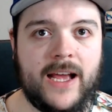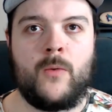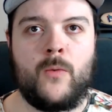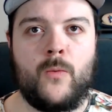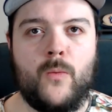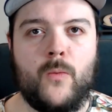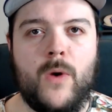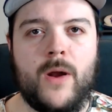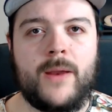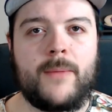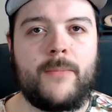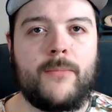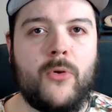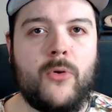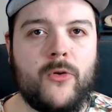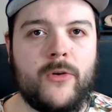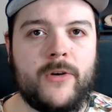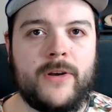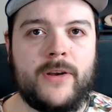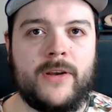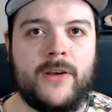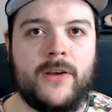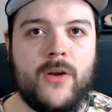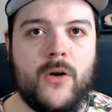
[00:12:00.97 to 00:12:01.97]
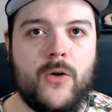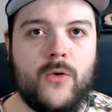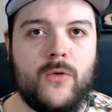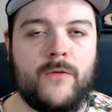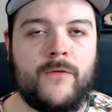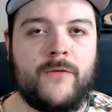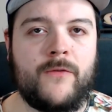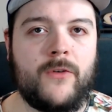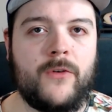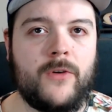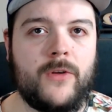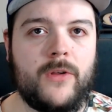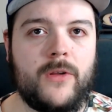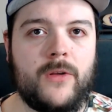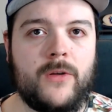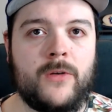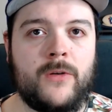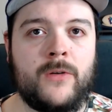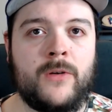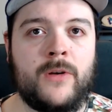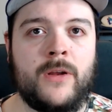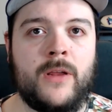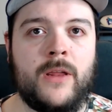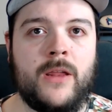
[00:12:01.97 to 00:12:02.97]
One important note
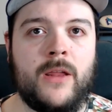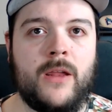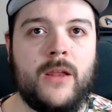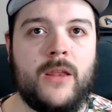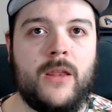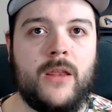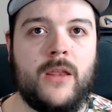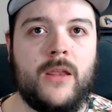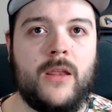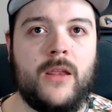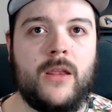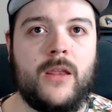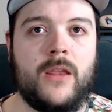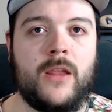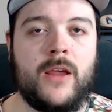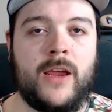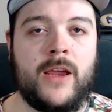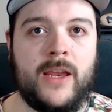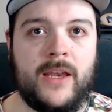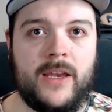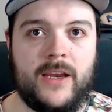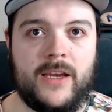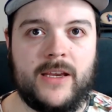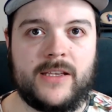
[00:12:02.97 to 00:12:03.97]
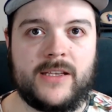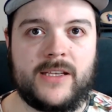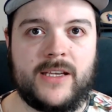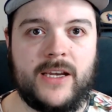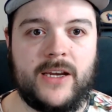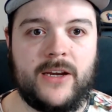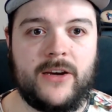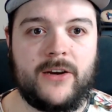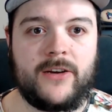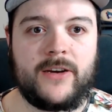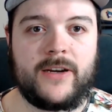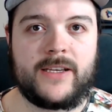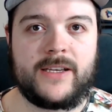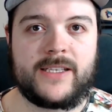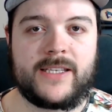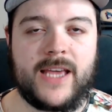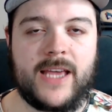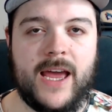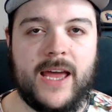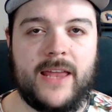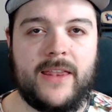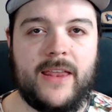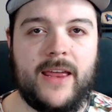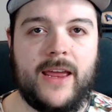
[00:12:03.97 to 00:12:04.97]
for the Indians here is
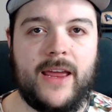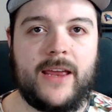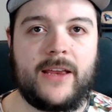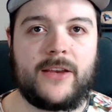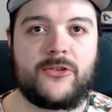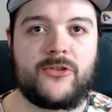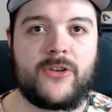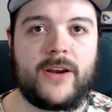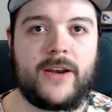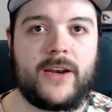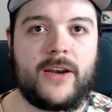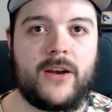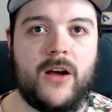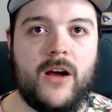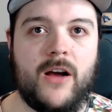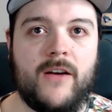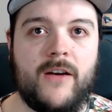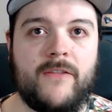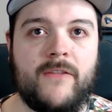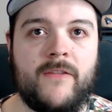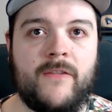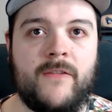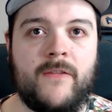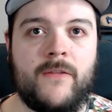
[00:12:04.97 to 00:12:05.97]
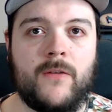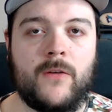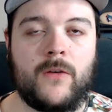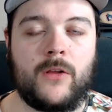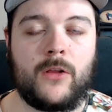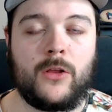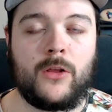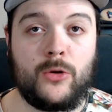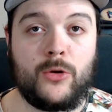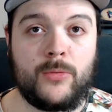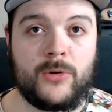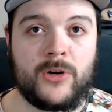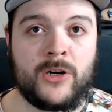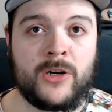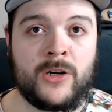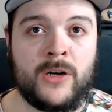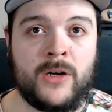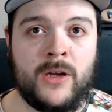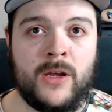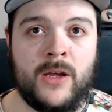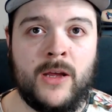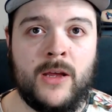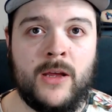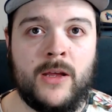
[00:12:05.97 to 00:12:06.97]
that they traded off Kluber,
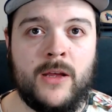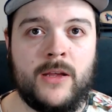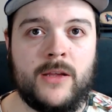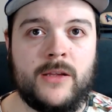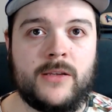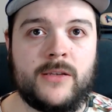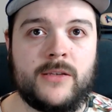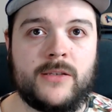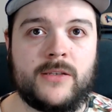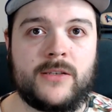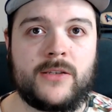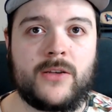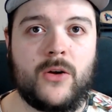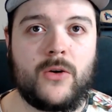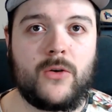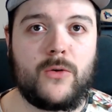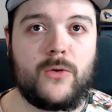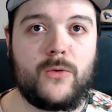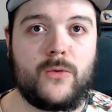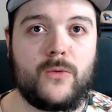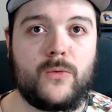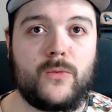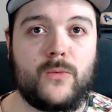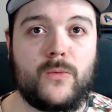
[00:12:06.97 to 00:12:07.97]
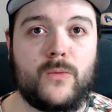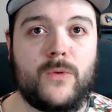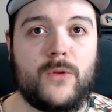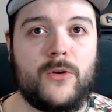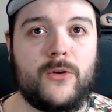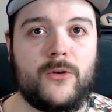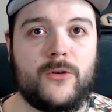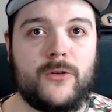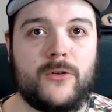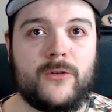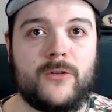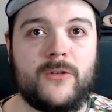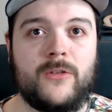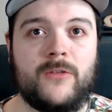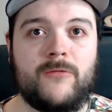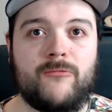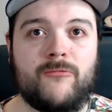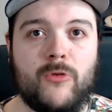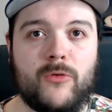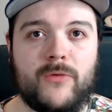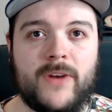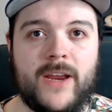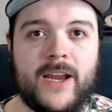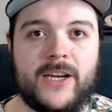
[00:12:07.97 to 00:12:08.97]
so their
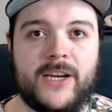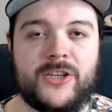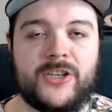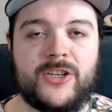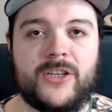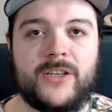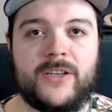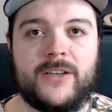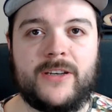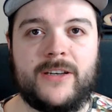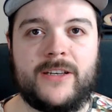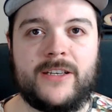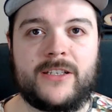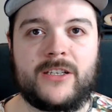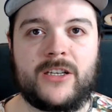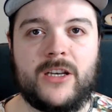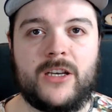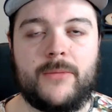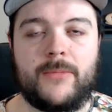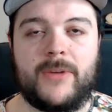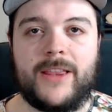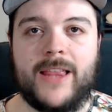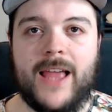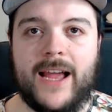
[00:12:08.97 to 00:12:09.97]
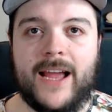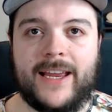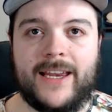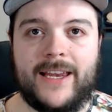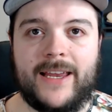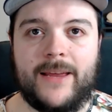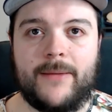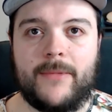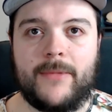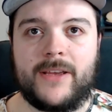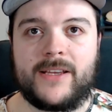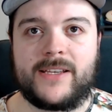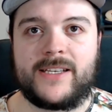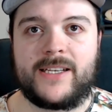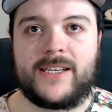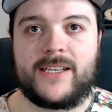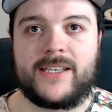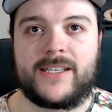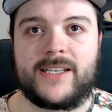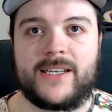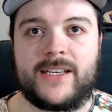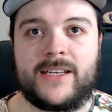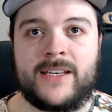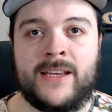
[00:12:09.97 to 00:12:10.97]
rotation is going to be lacking him this
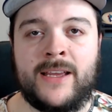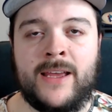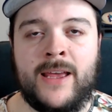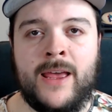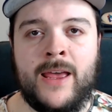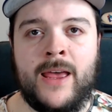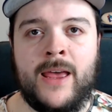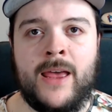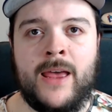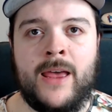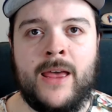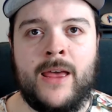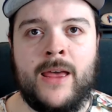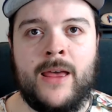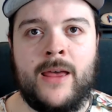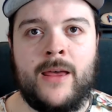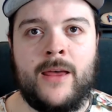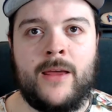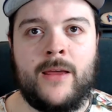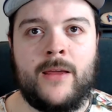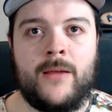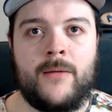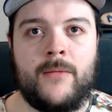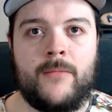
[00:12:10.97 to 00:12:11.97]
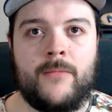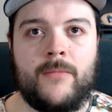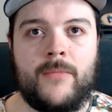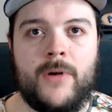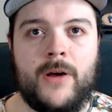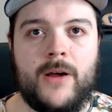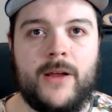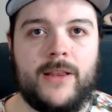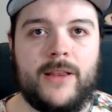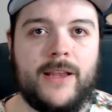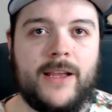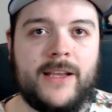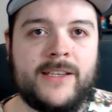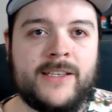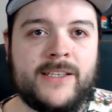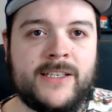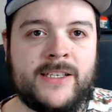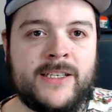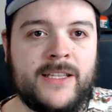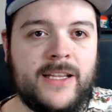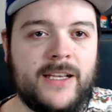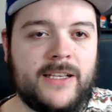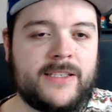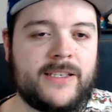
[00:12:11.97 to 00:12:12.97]
season. But let's
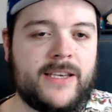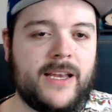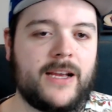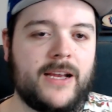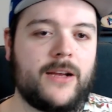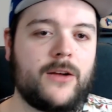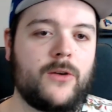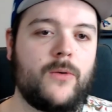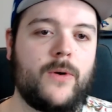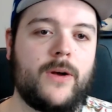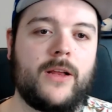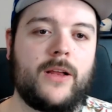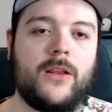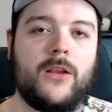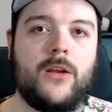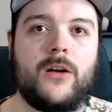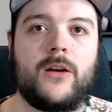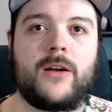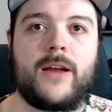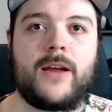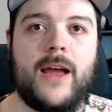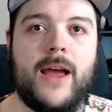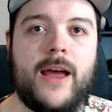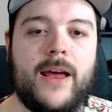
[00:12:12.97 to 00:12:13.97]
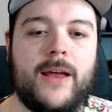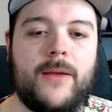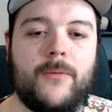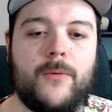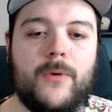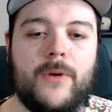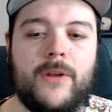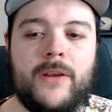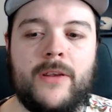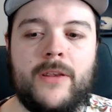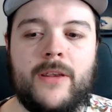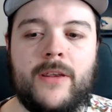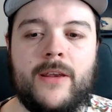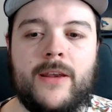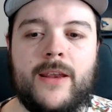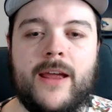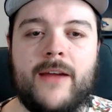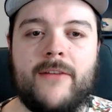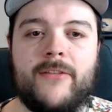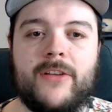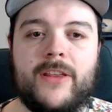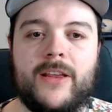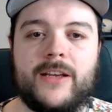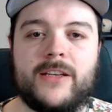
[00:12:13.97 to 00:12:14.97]
take a quick look at what
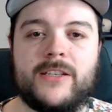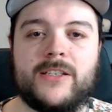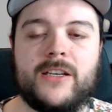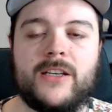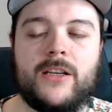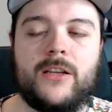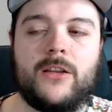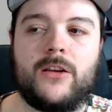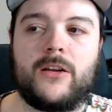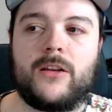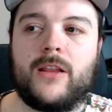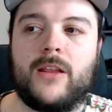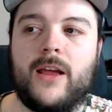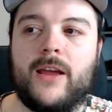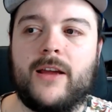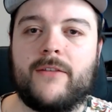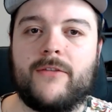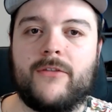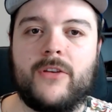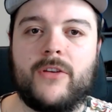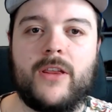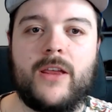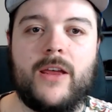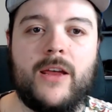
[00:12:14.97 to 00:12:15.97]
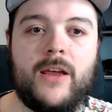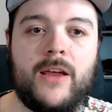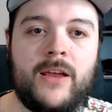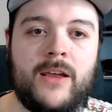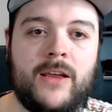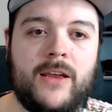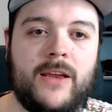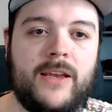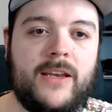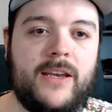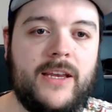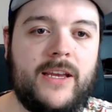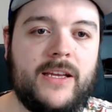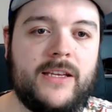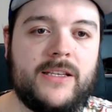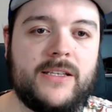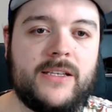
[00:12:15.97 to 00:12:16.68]
everything's going to look like for the Indians.